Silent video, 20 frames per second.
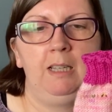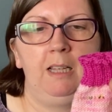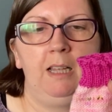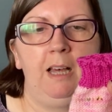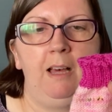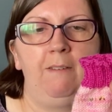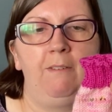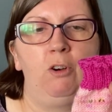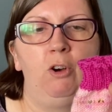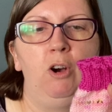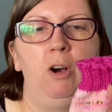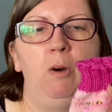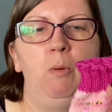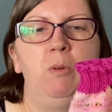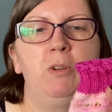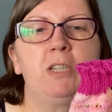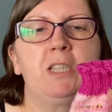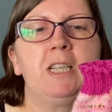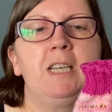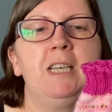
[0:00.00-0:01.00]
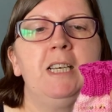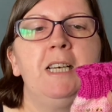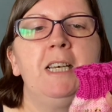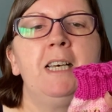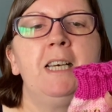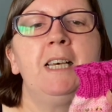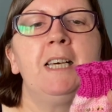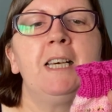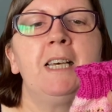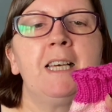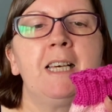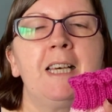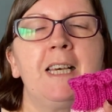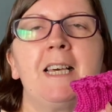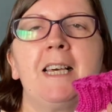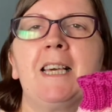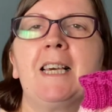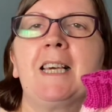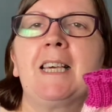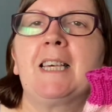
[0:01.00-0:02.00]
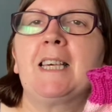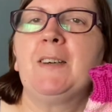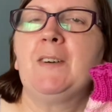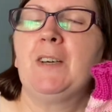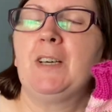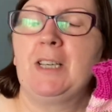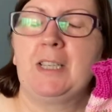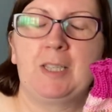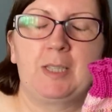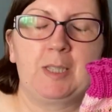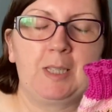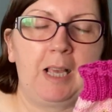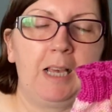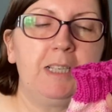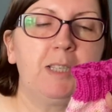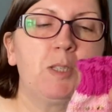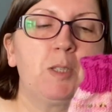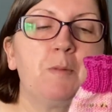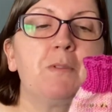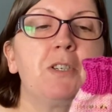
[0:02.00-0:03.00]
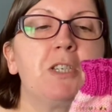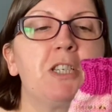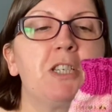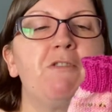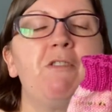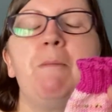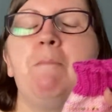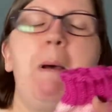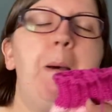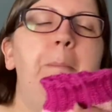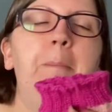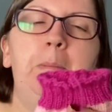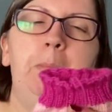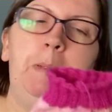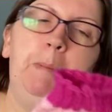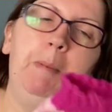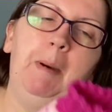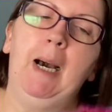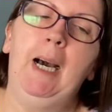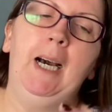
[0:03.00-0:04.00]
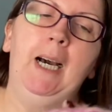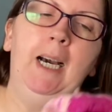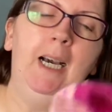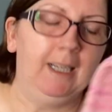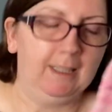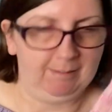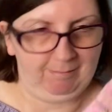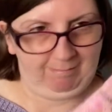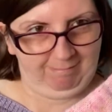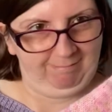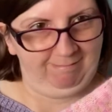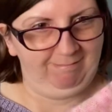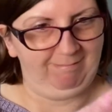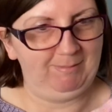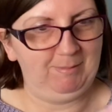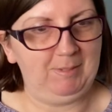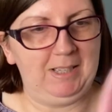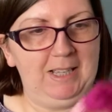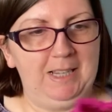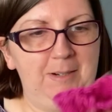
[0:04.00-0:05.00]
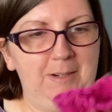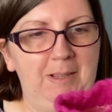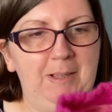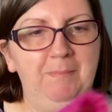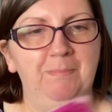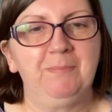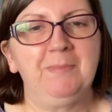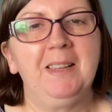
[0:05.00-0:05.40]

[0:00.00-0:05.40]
I thought I want to give her something to remember me by. But anyway,